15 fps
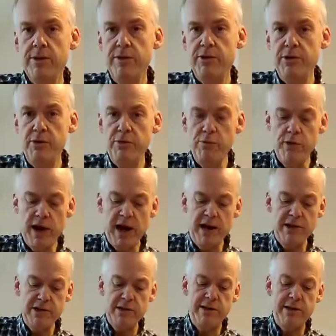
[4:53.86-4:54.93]
do
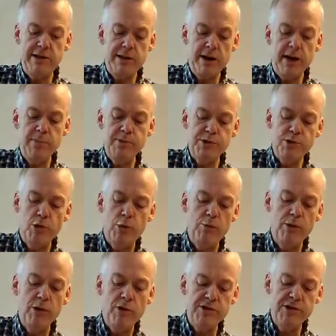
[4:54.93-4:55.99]
actually absorb
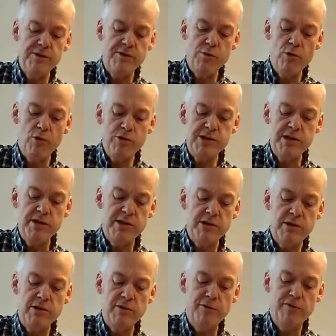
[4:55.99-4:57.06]
lots of water.
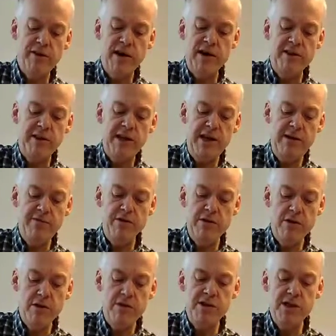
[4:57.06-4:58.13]
So you'll find that even
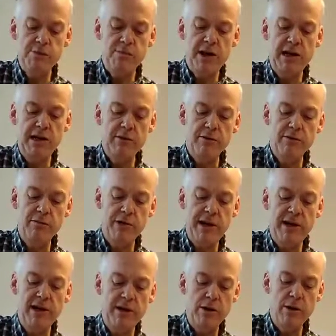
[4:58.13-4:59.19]
though this might look
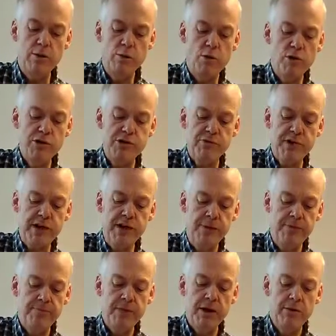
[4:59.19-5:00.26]
really watery
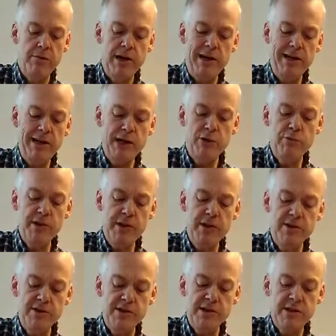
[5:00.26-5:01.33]
really liquidy
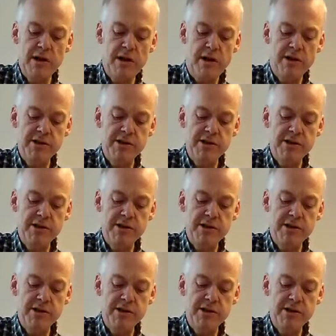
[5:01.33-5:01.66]
at the start.